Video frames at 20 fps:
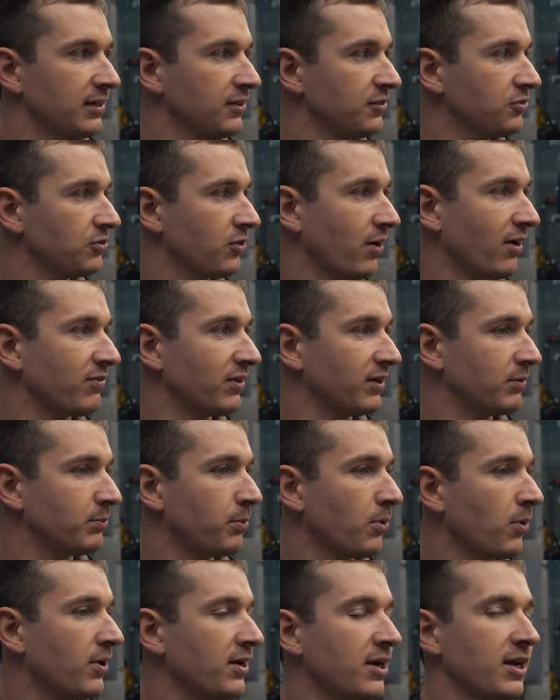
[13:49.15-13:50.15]
So I think
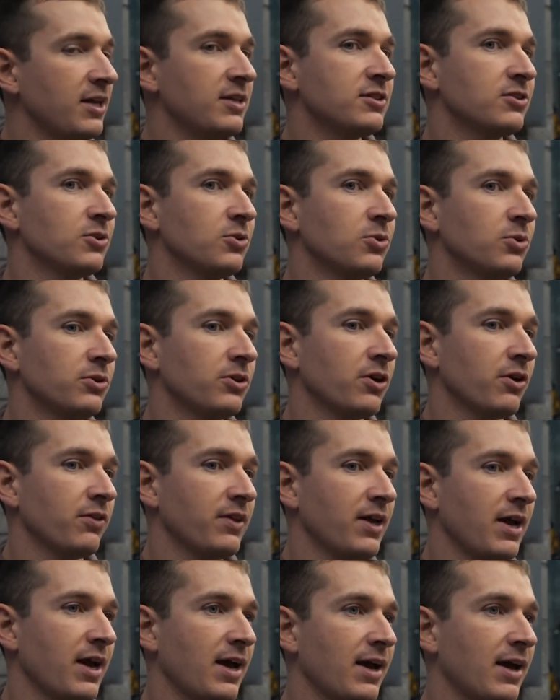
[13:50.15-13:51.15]
putting an intercooler on
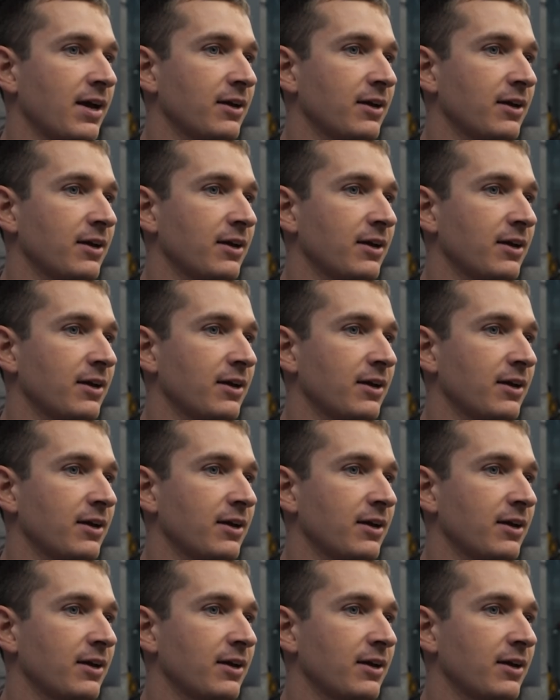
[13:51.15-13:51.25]
there